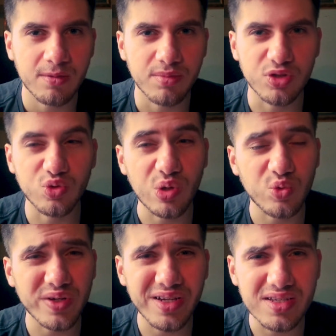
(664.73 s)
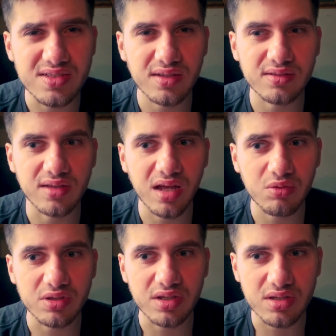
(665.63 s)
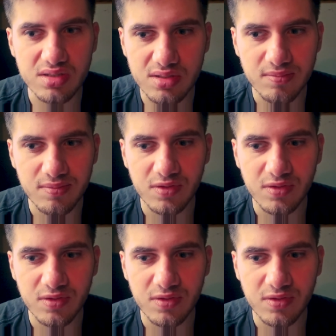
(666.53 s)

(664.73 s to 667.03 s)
but you don't realize that nowadays